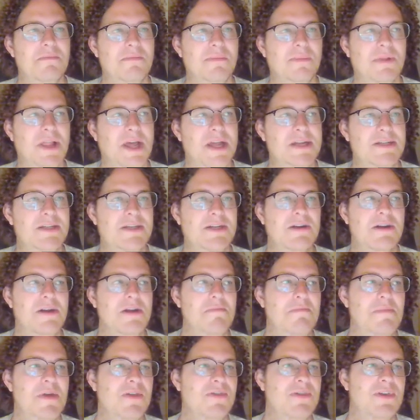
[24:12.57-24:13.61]
legendary
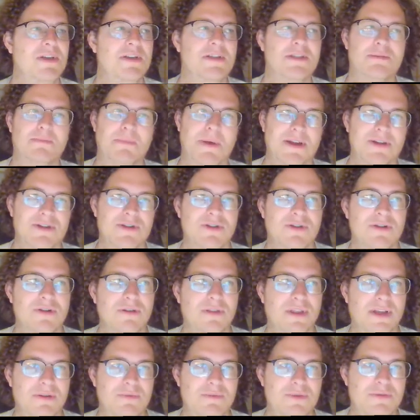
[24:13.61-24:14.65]
mythic special
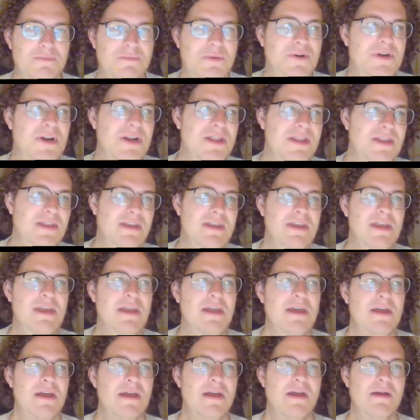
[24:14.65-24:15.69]
that was put in
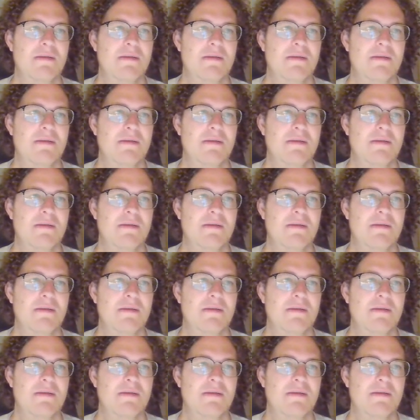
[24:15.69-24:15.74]
the